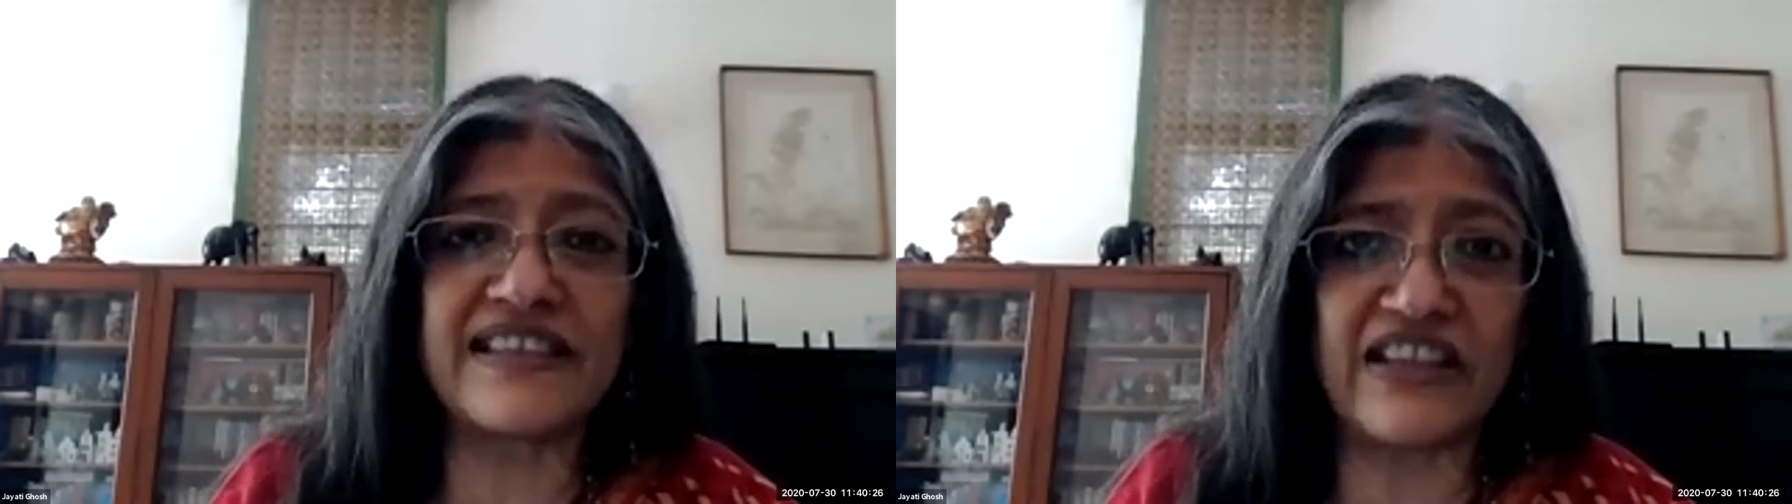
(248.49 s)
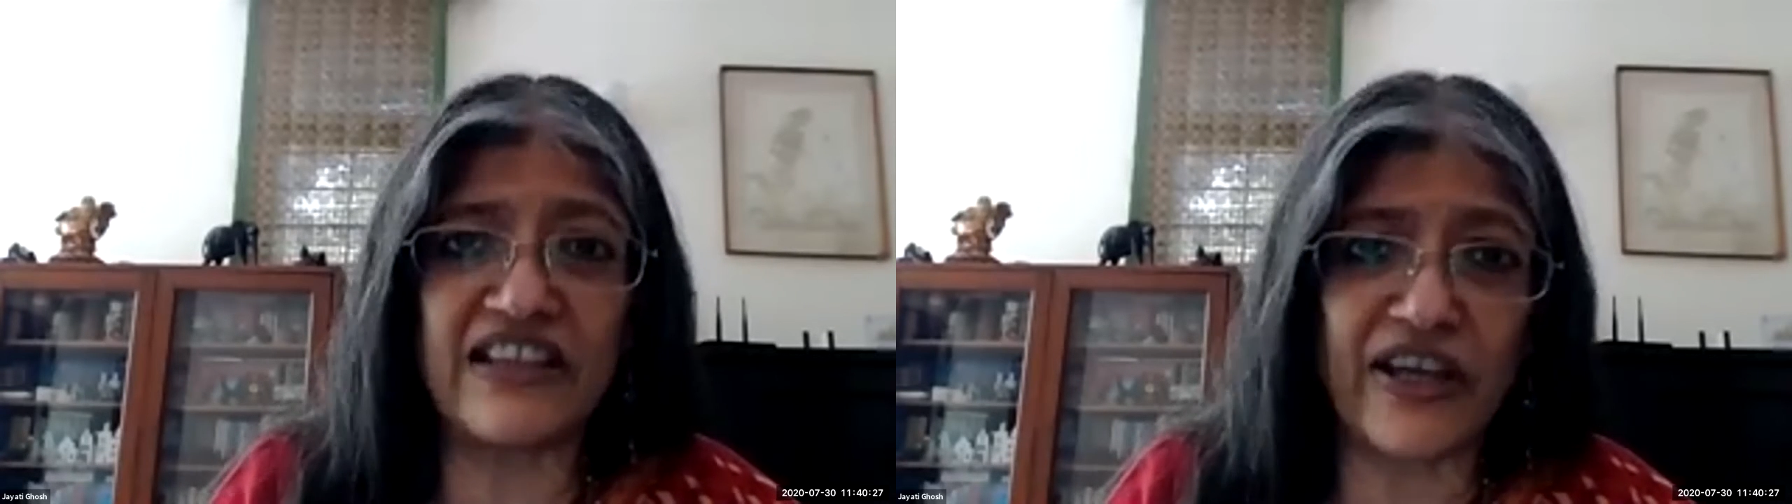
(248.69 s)

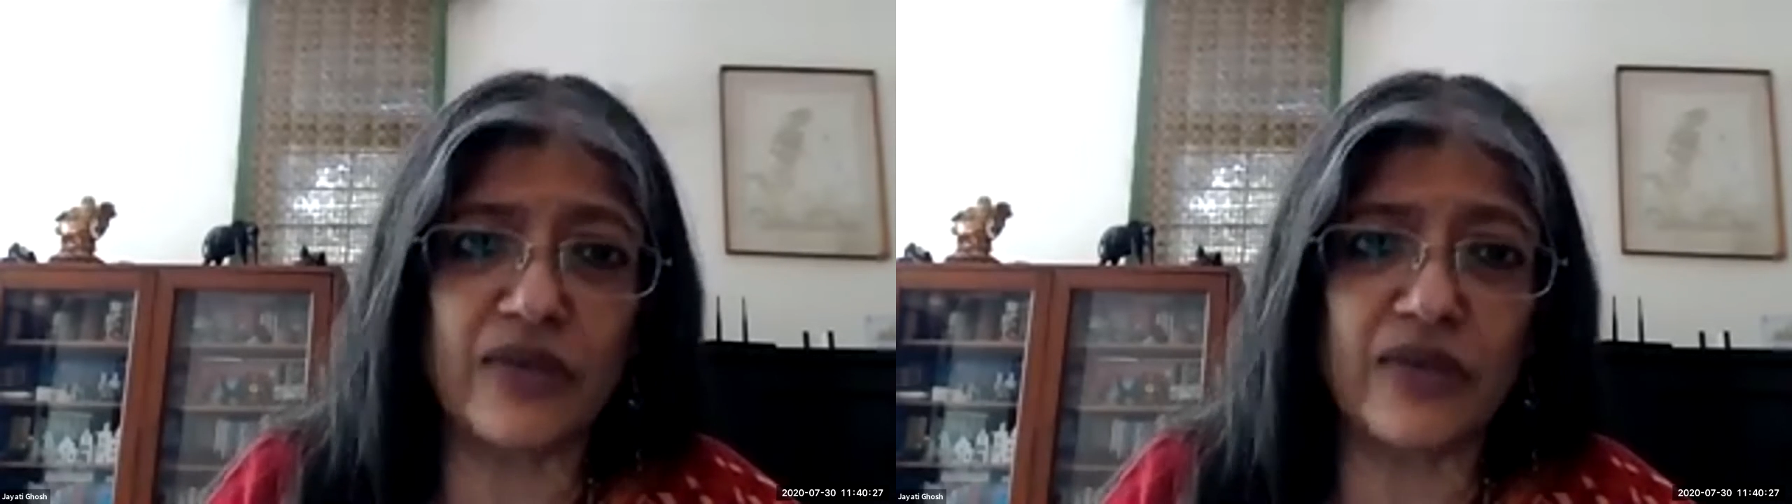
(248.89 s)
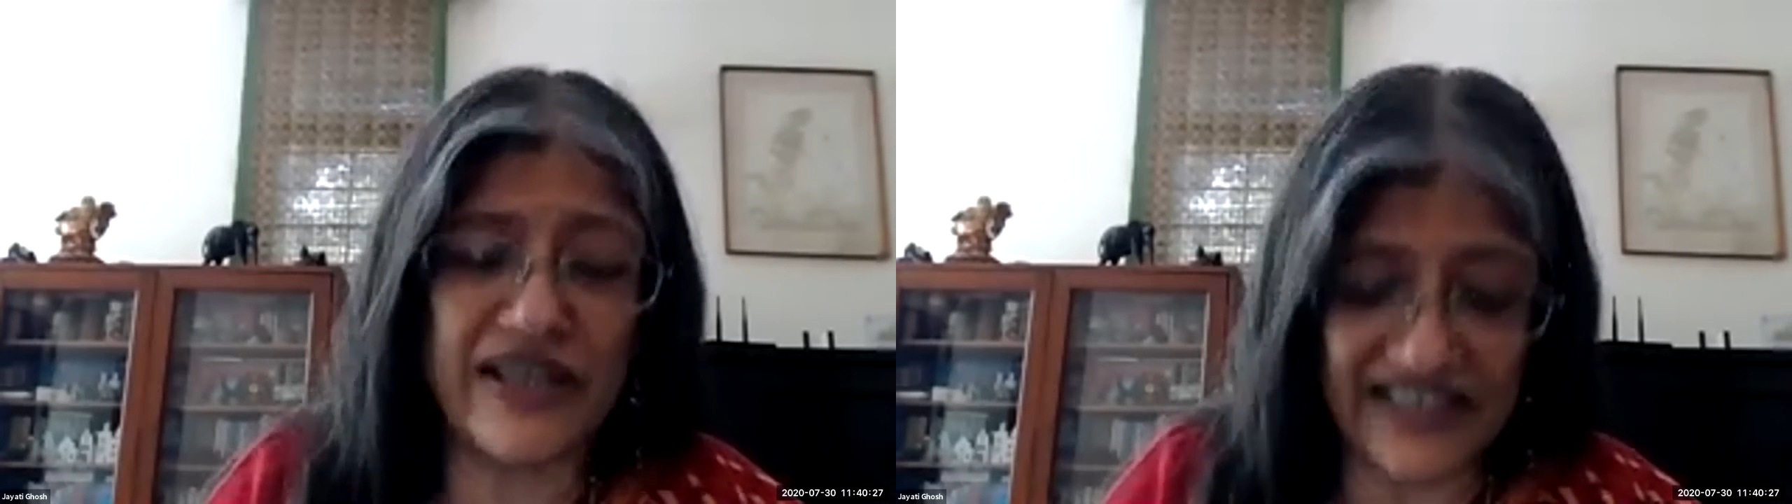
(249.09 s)

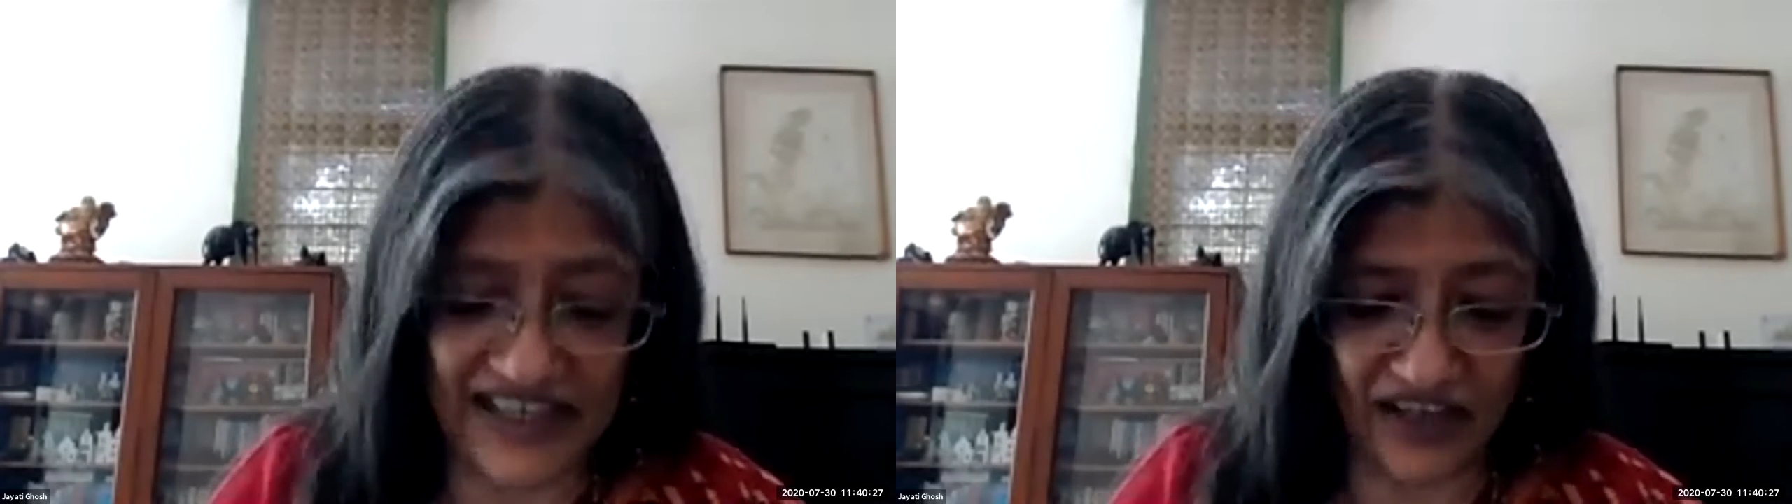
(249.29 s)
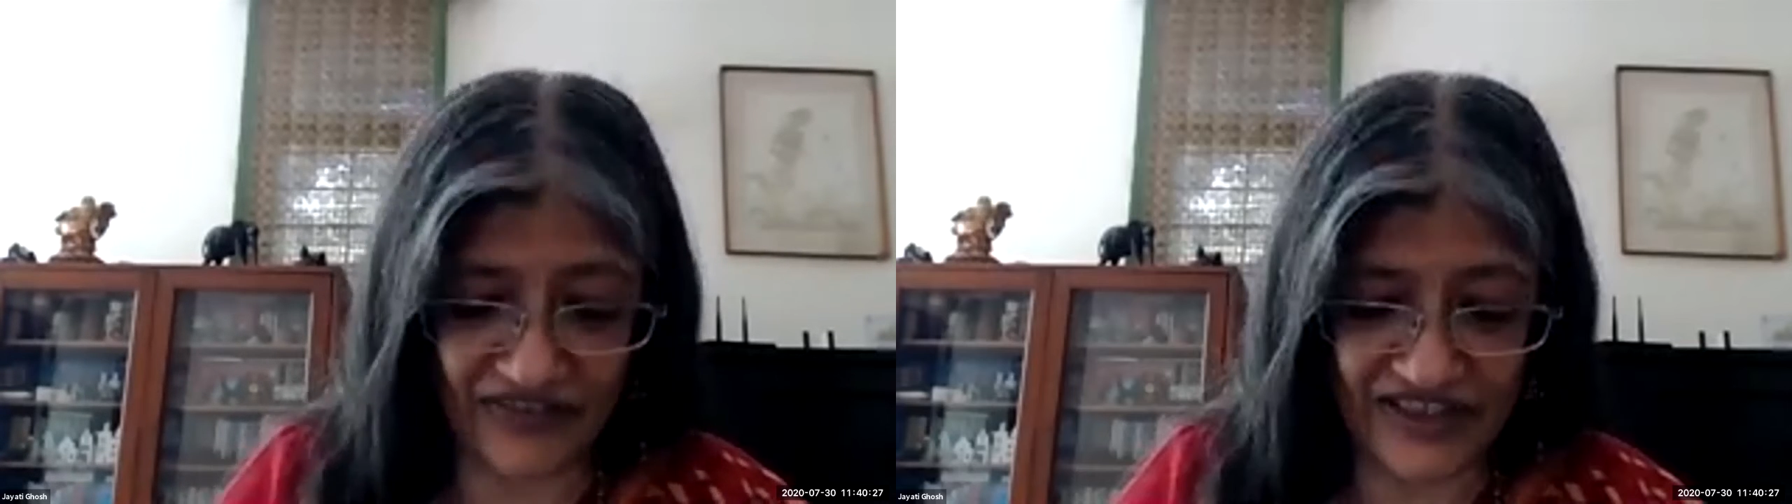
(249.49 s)
significant
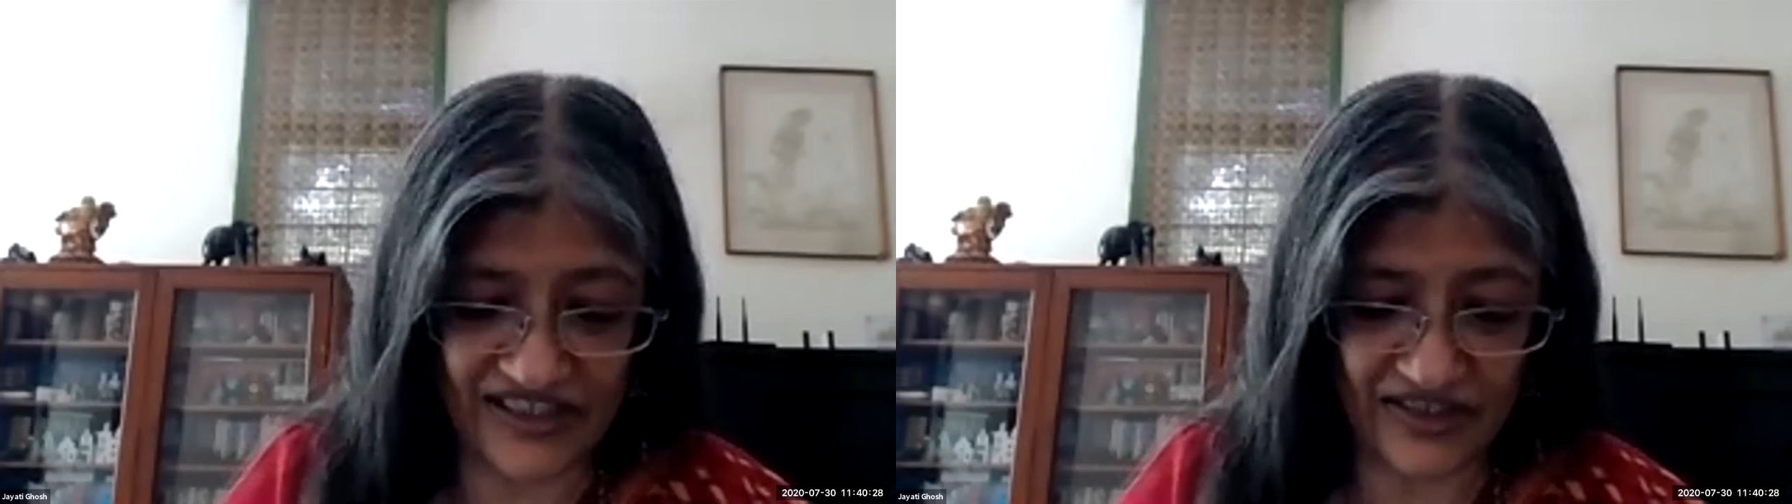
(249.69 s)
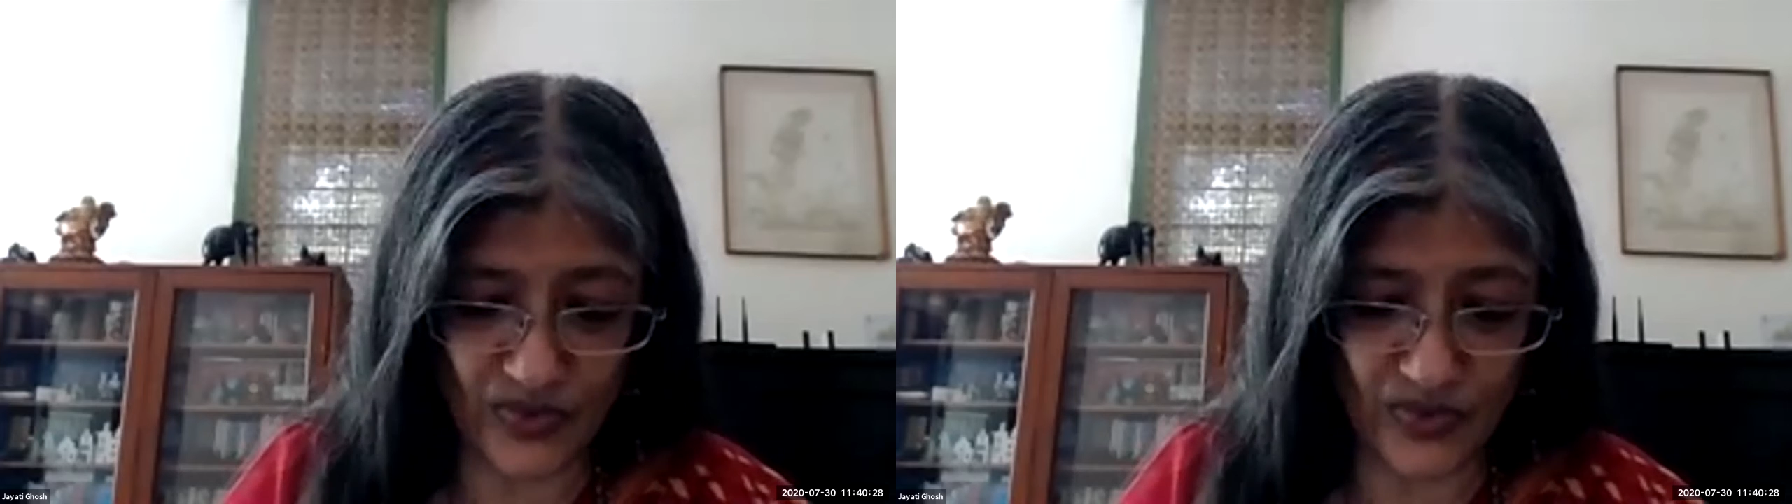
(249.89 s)
worsening of the
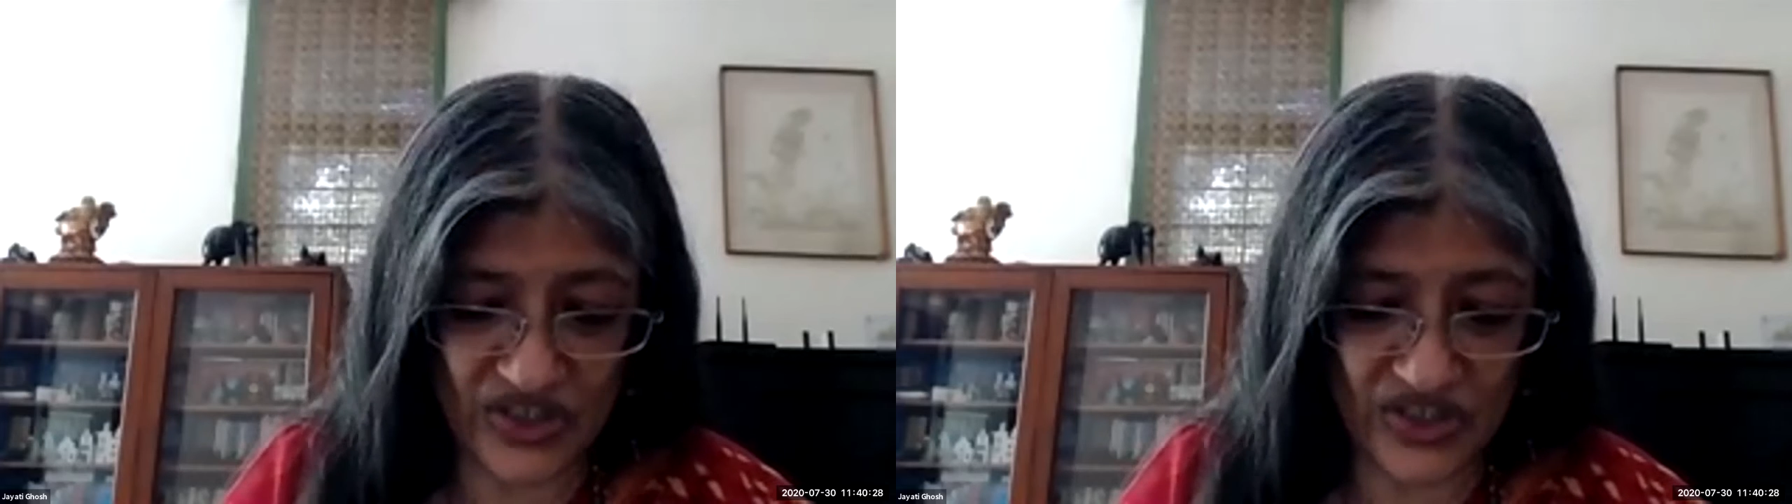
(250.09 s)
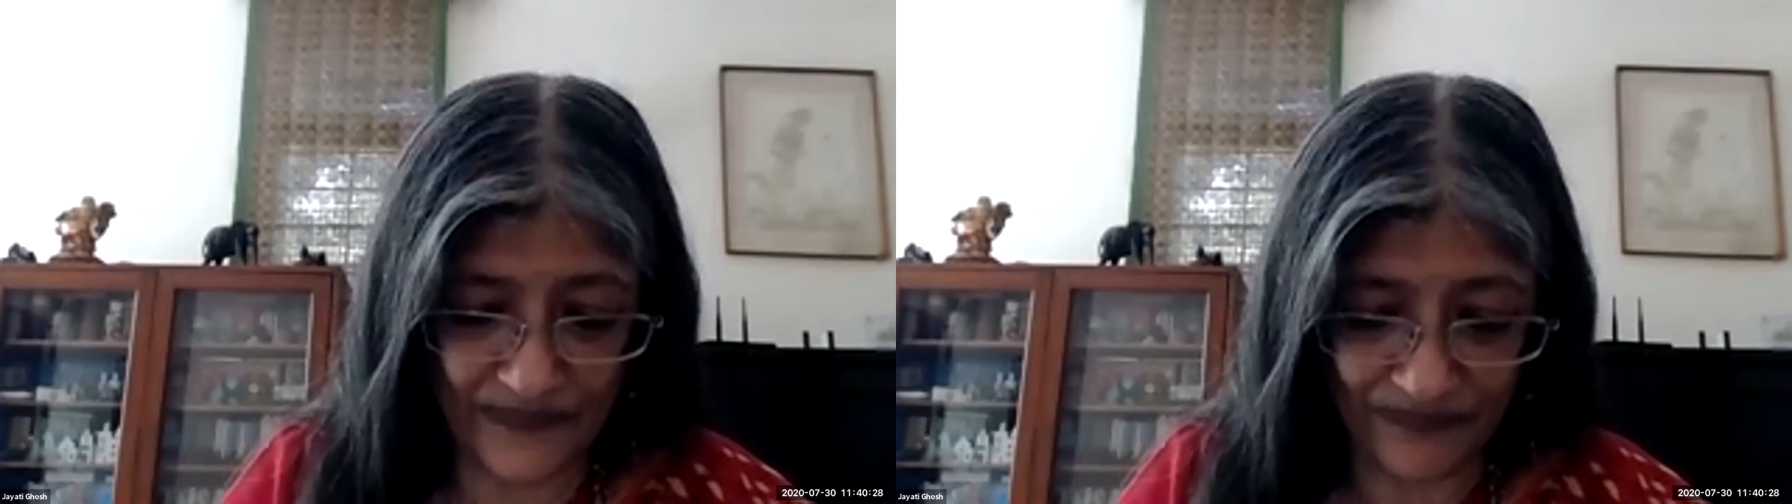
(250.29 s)

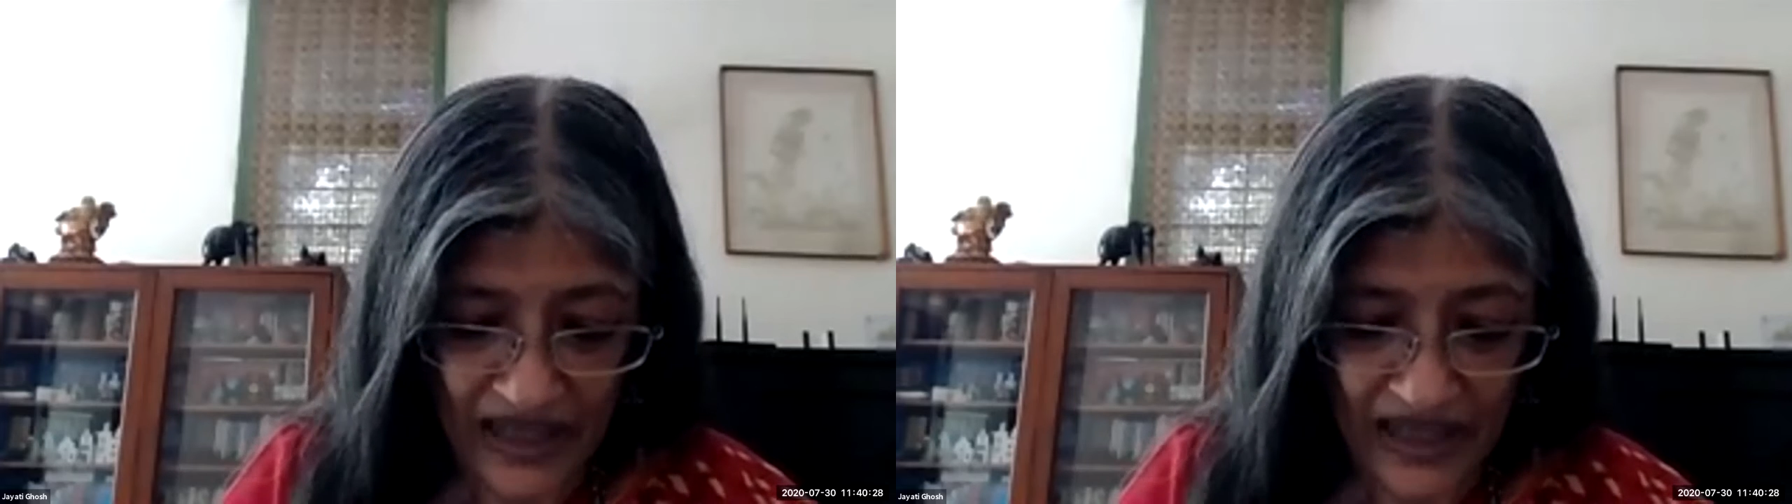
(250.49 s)
situation.